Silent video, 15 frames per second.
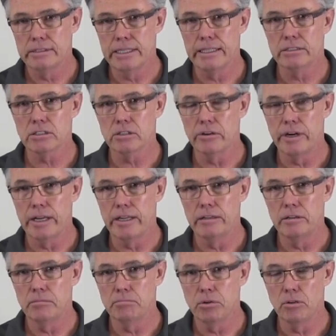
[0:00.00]
set screw
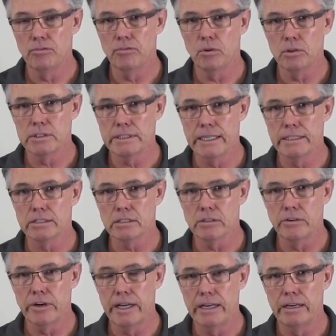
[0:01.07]
in, the pull force set
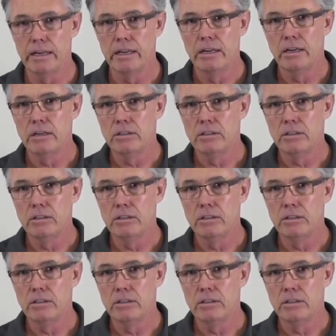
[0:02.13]
screw in,